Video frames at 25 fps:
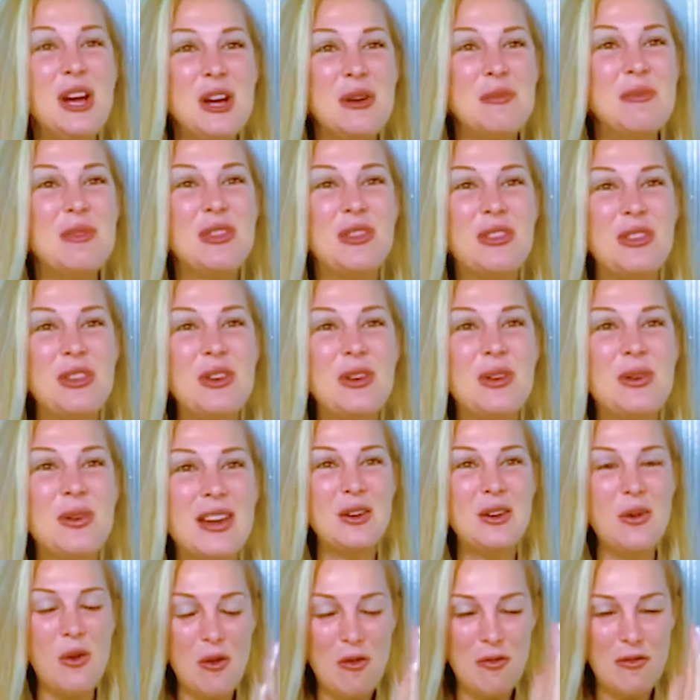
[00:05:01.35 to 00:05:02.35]
with you
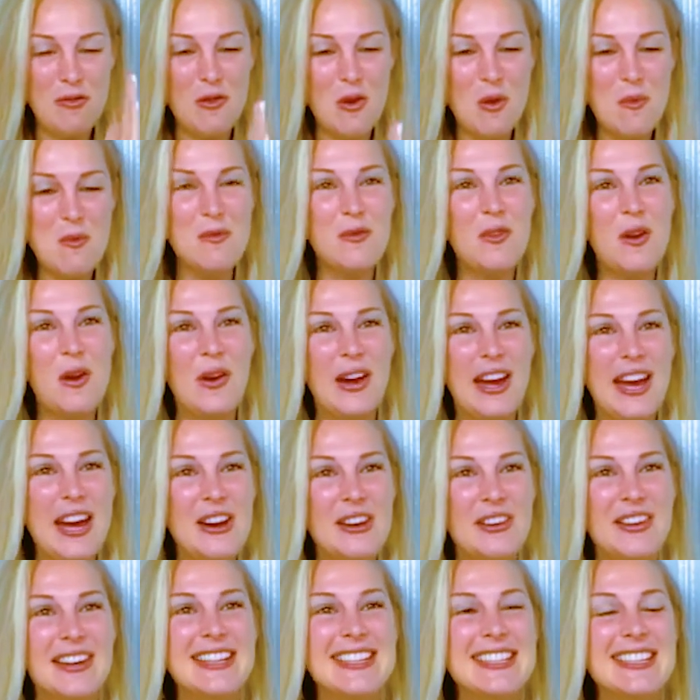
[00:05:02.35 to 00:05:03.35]
all form of
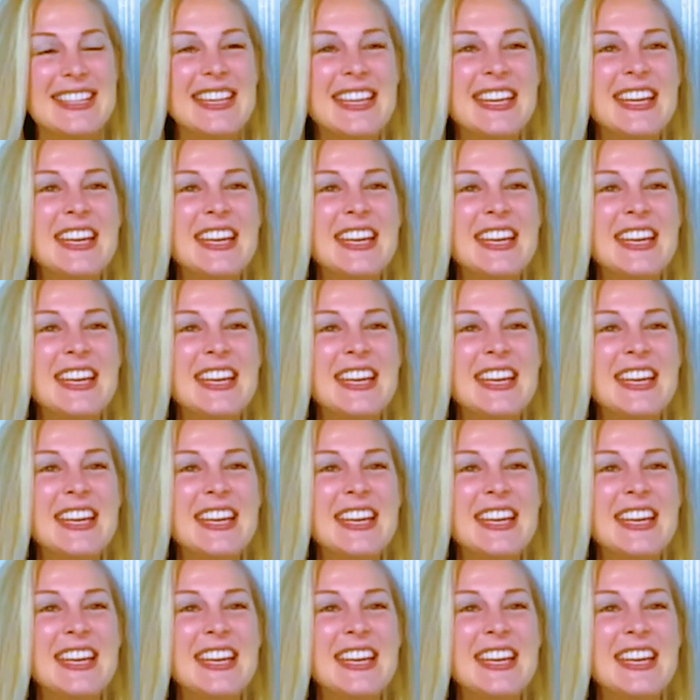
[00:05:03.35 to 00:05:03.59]
coherence.